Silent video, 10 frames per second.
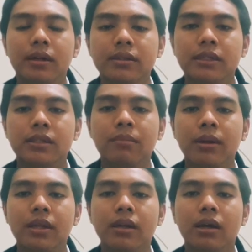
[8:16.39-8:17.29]

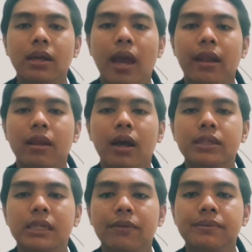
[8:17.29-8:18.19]
systematically and
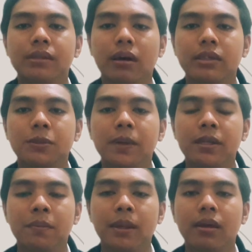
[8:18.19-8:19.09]
achieves the
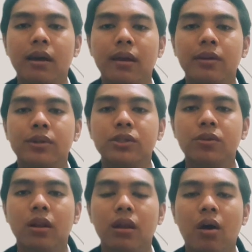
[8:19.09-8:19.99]
specific
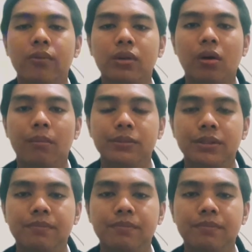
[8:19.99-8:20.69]
educational outcomes.